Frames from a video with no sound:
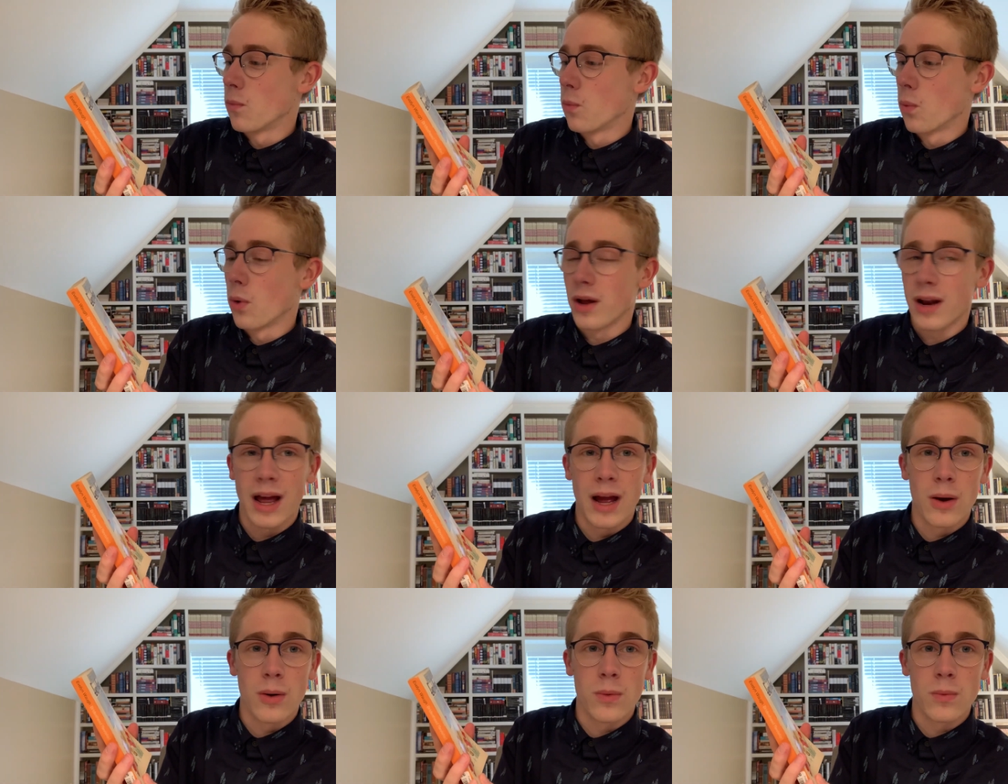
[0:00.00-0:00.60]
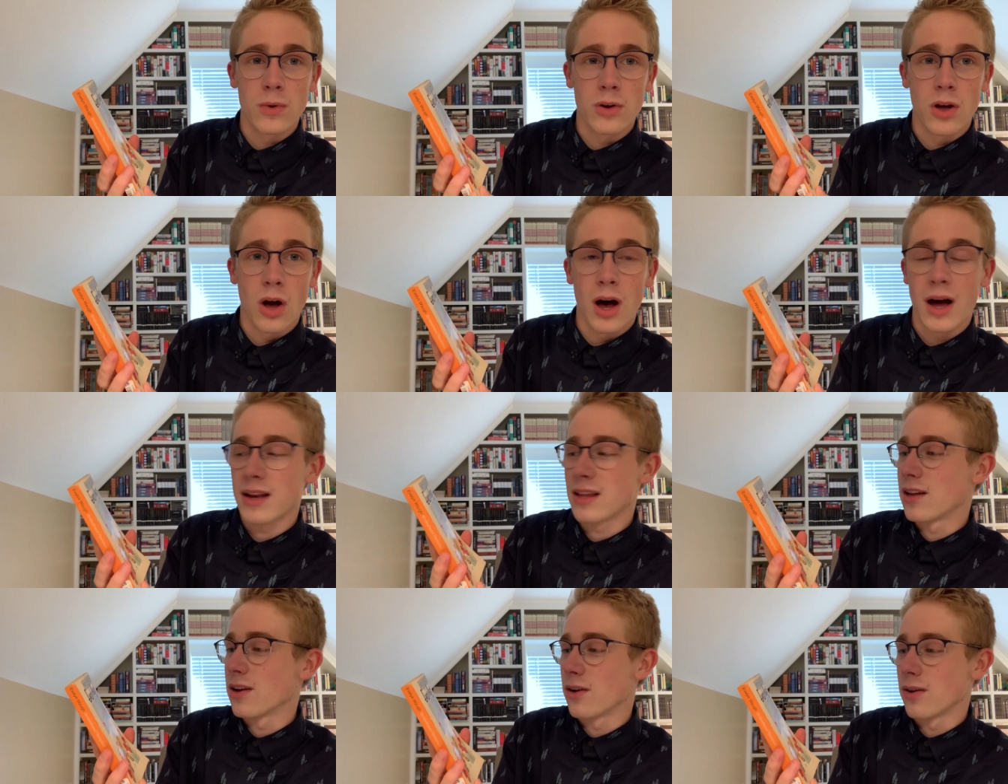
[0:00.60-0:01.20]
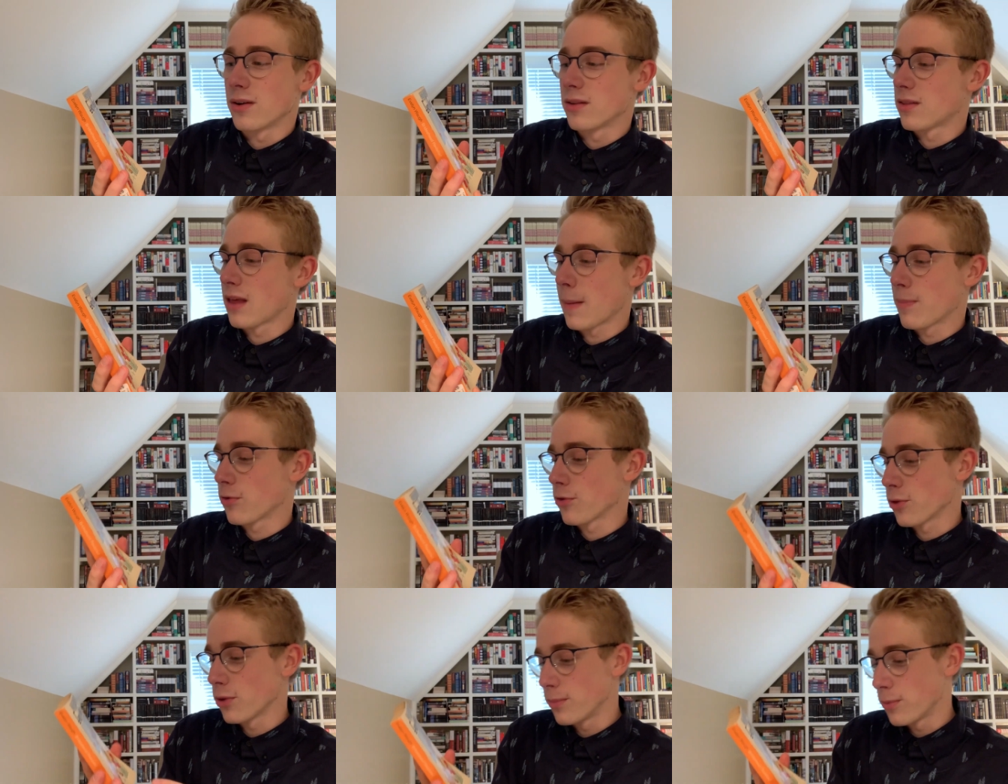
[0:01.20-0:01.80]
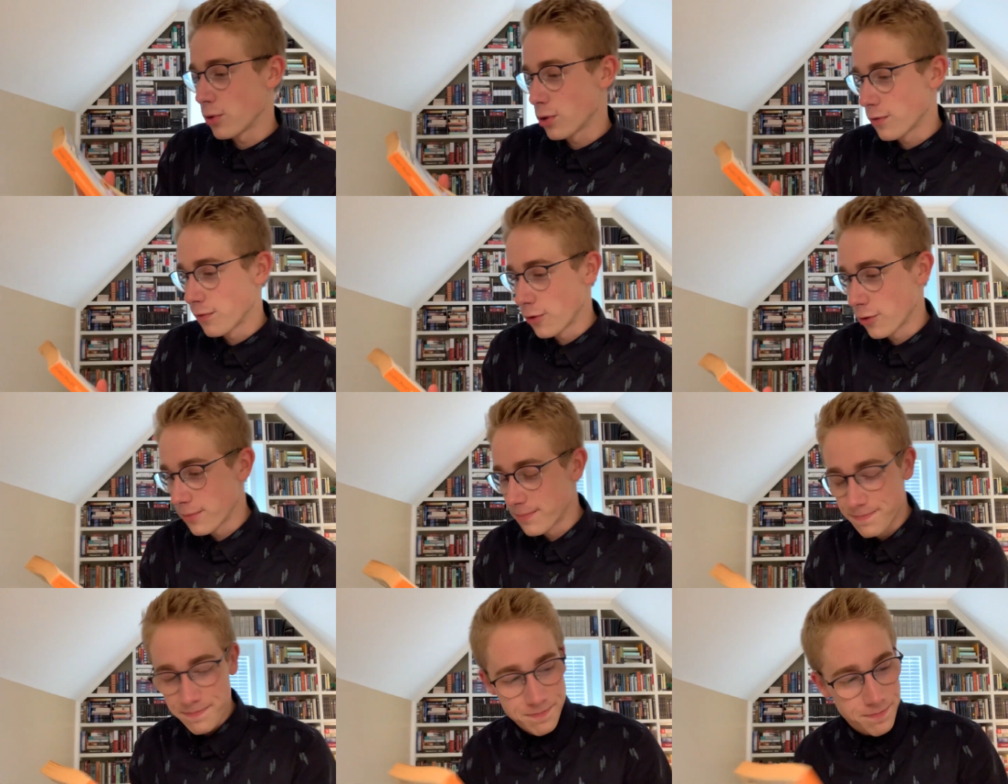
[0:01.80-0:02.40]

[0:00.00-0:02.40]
what I got here. It's absolutely beautiful.